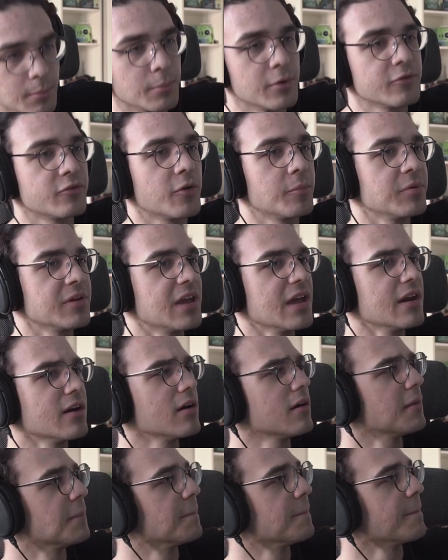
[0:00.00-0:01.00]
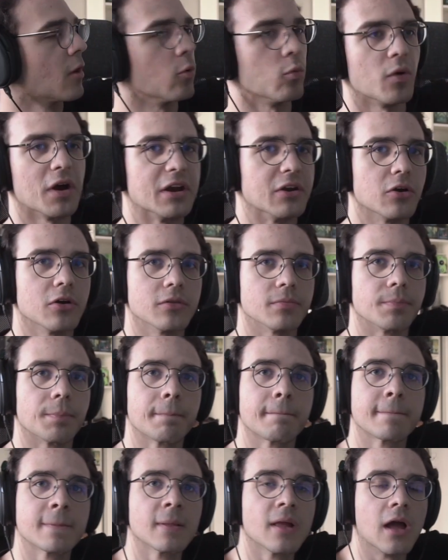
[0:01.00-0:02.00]
But for a beginner, why not?
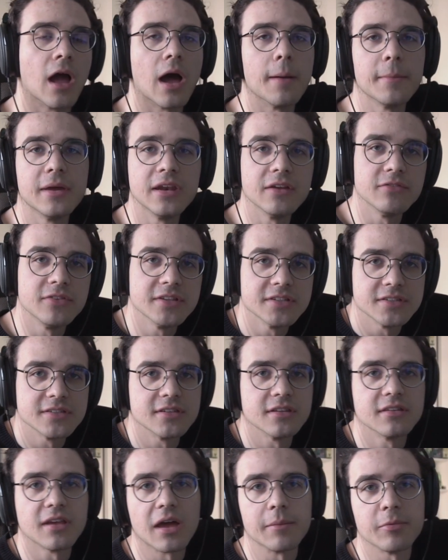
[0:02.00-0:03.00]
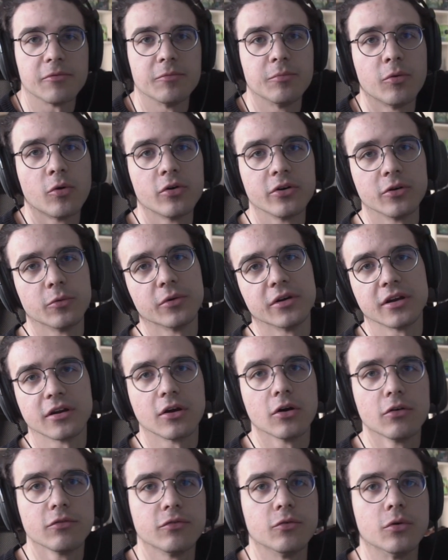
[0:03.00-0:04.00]
I mean, if this is the type of board you want to
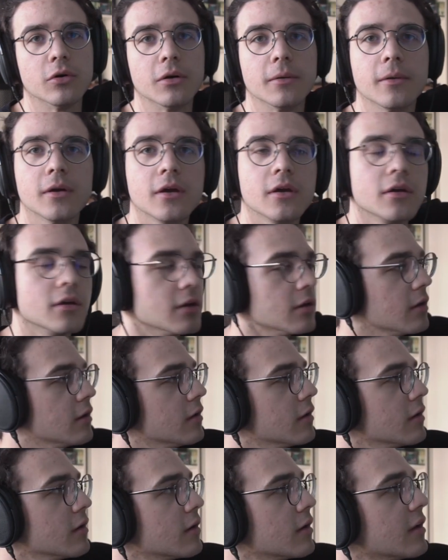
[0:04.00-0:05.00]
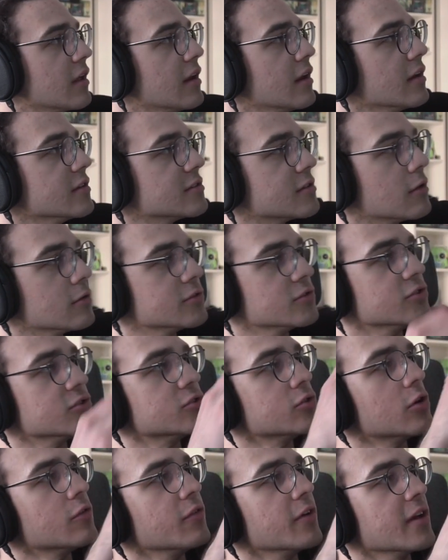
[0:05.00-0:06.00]
go for, getting as close to
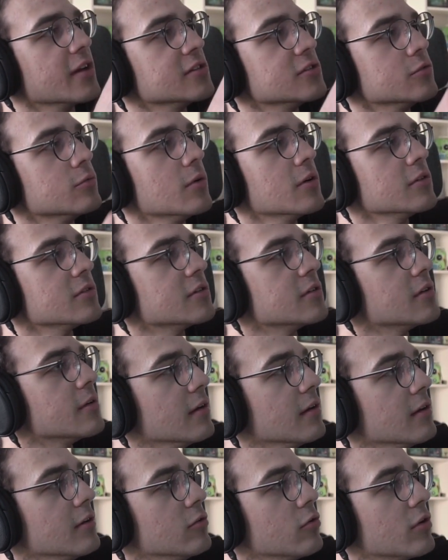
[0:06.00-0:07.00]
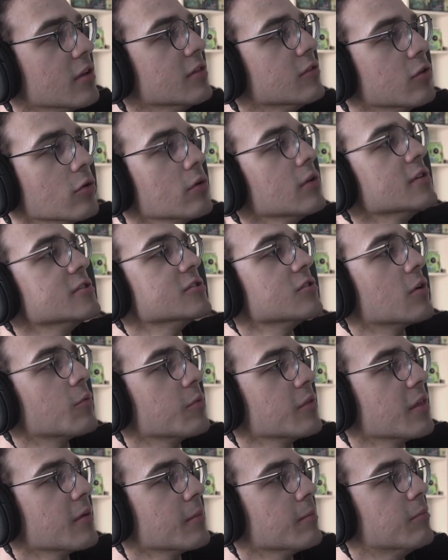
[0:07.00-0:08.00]
surfing as you want, you can totally start
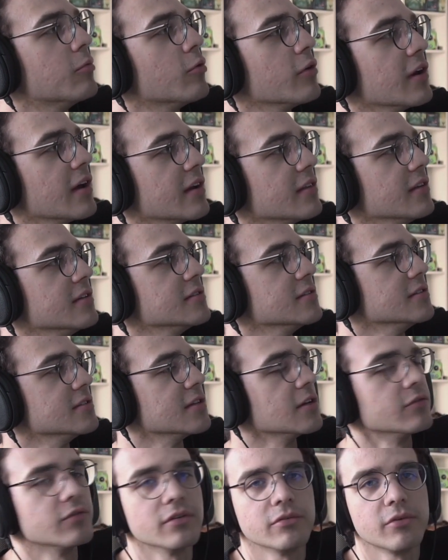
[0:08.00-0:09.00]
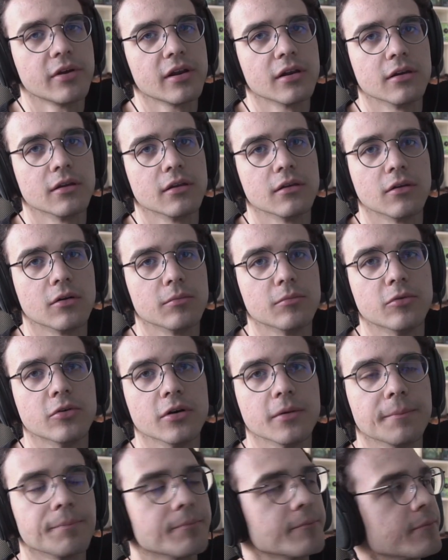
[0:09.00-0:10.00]
with a board like this instead of a regular
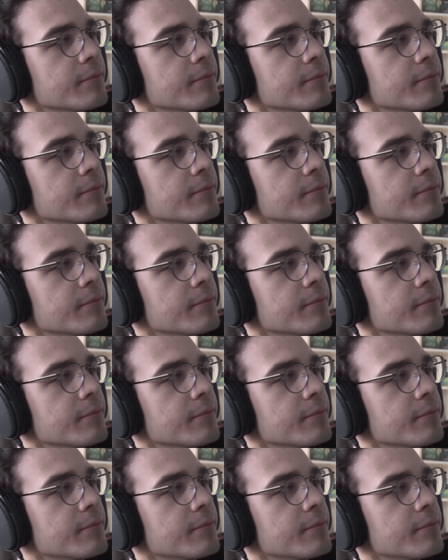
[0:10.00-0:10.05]
longboard.